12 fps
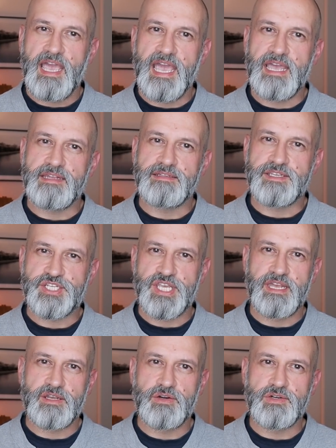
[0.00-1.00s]
and the
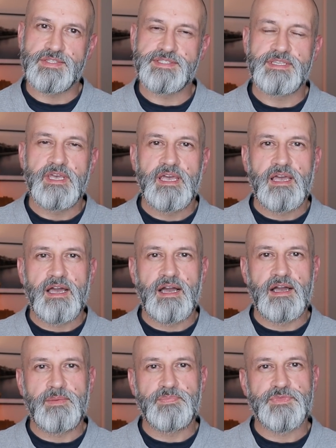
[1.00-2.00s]
shadows.
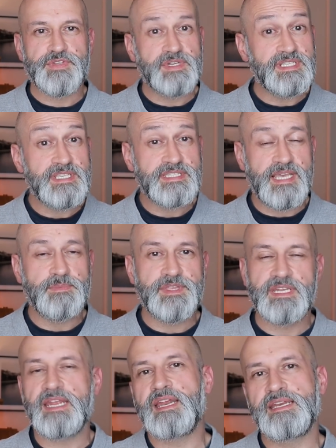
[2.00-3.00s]
So this is
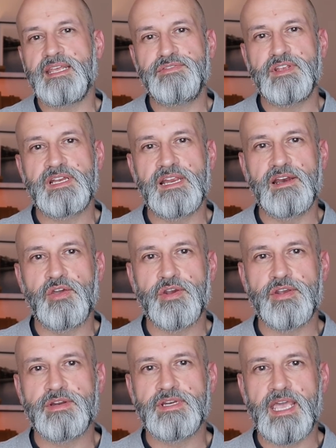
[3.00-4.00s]
something that I definitely
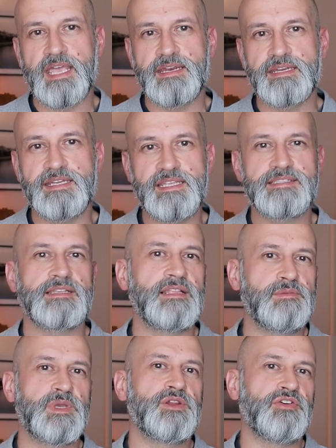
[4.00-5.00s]
learned, and it needs a
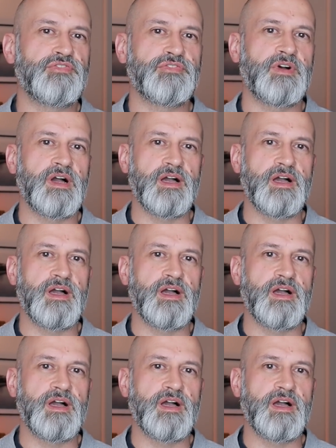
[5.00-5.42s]
little bit of